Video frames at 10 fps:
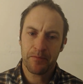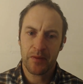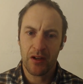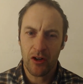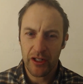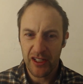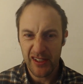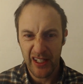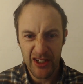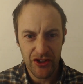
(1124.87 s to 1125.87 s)

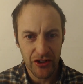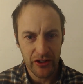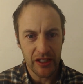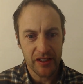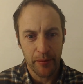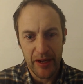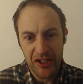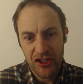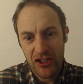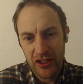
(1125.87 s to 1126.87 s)
organization you'd like to
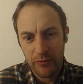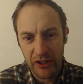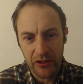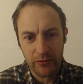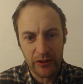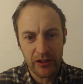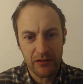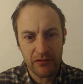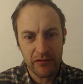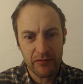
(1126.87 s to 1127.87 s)
mention, and we
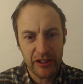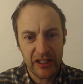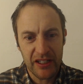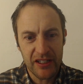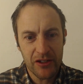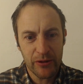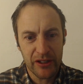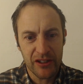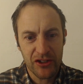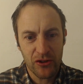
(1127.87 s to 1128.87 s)
could link to it in
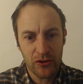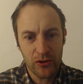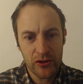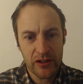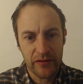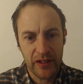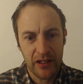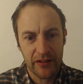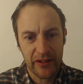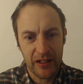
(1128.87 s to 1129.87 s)
the show notes if
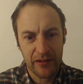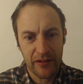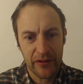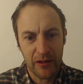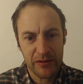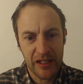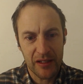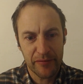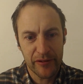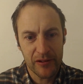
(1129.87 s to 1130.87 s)
that was
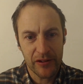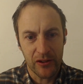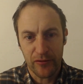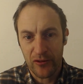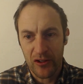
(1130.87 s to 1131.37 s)
helpful, for our